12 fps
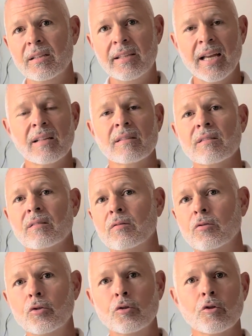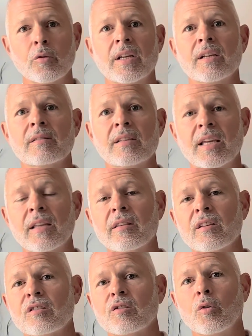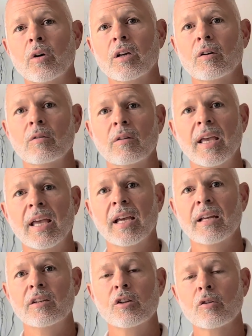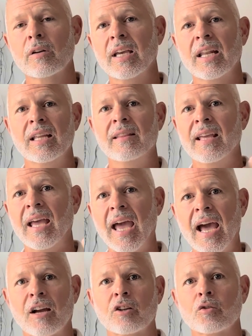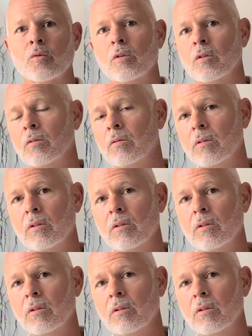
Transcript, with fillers: dense nutrients in the soil, and you're getting the actual